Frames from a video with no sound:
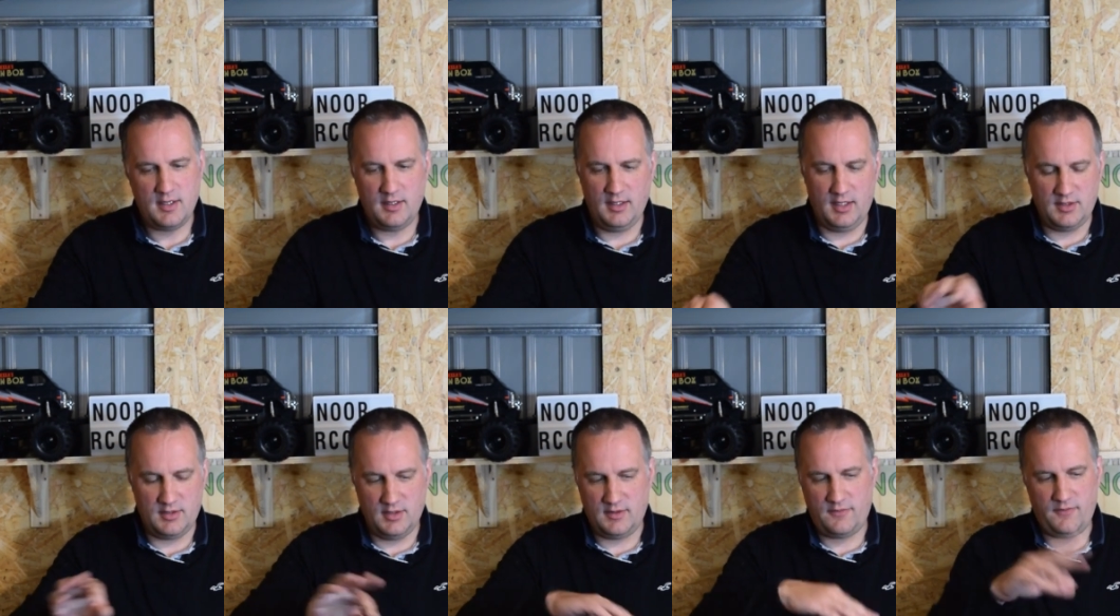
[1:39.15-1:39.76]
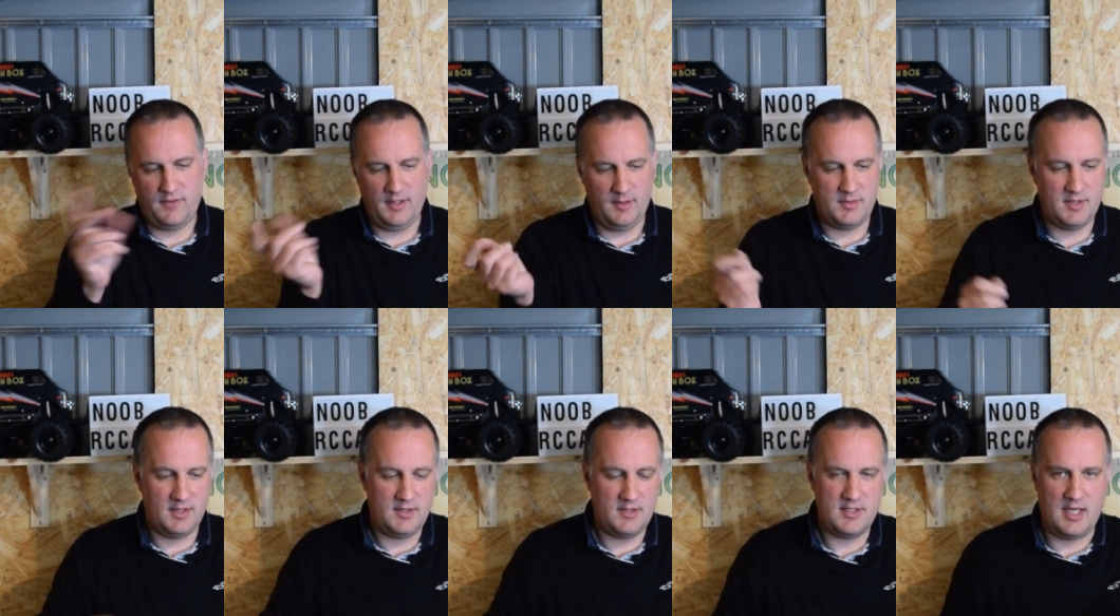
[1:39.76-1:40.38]
it just flipped,
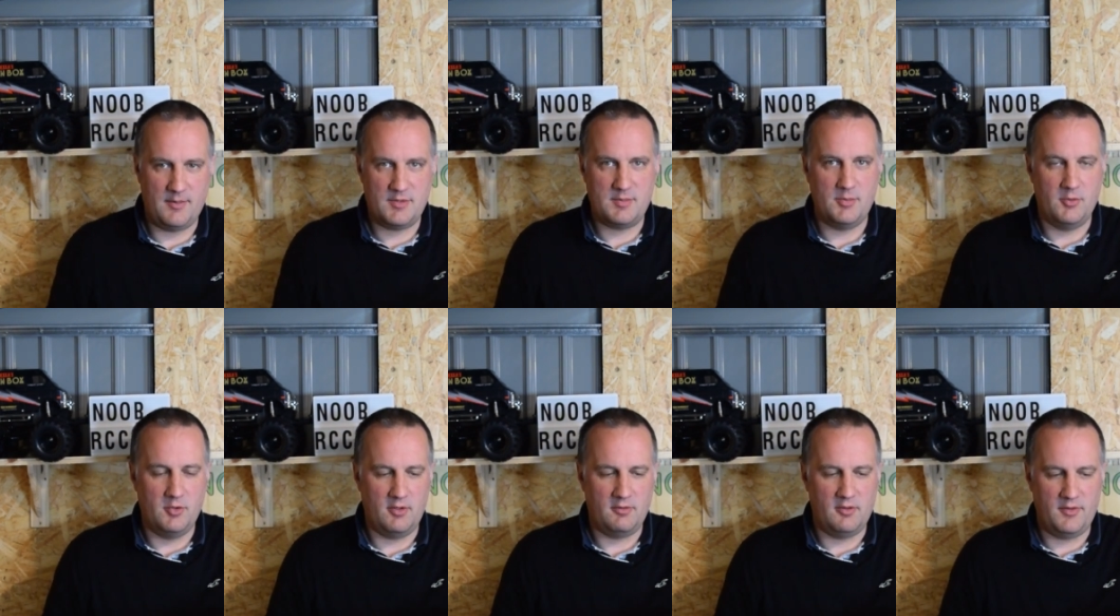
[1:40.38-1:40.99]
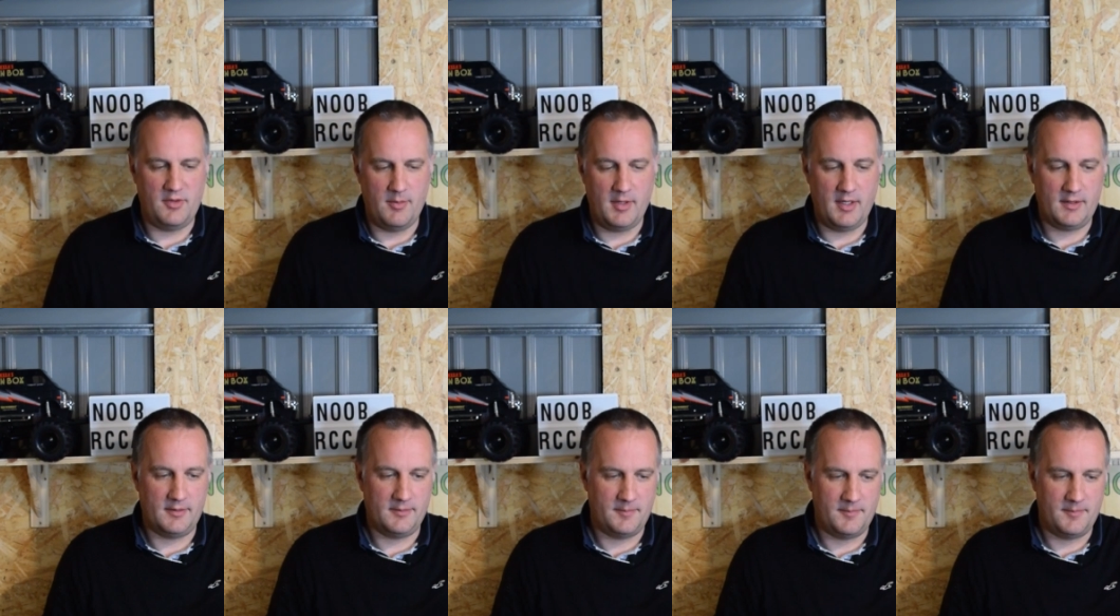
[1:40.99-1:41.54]
snapped the spoiler off the back.